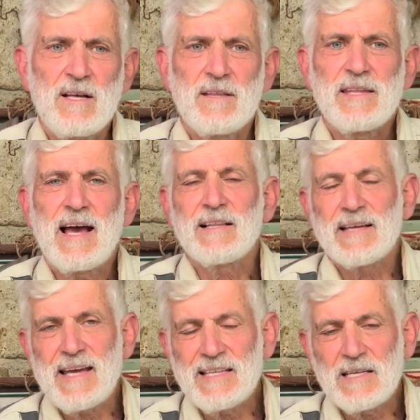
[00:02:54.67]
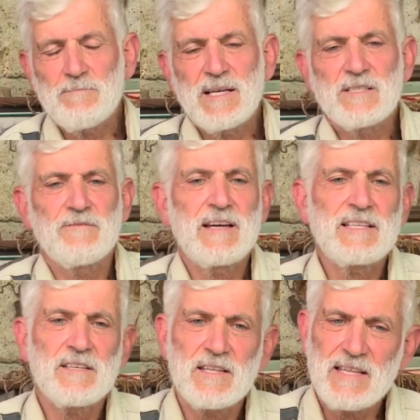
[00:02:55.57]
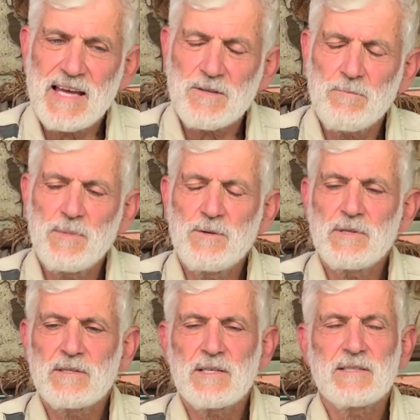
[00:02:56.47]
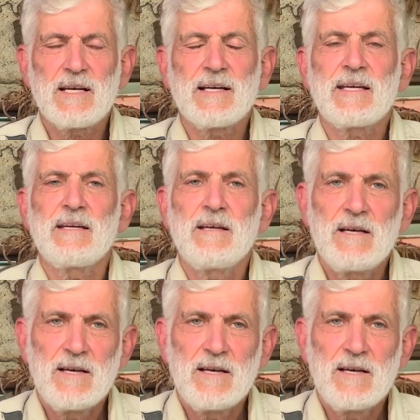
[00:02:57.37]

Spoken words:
the Allegheny in Pennsylvania, the Daniel Boone in Kentucky,